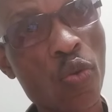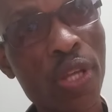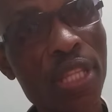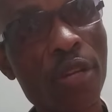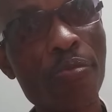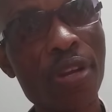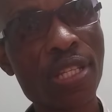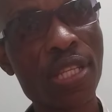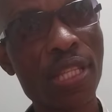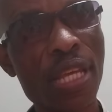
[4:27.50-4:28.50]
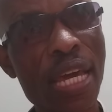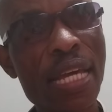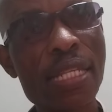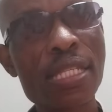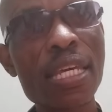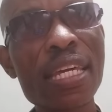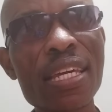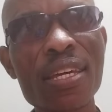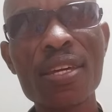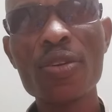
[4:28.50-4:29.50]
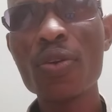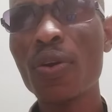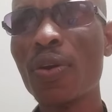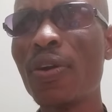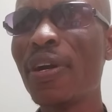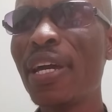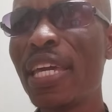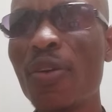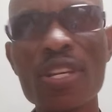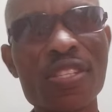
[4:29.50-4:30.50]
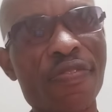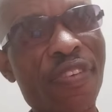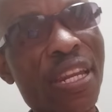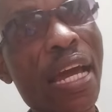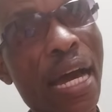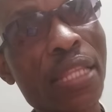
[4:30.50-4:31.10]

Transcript: Rwandan president, saying, he was very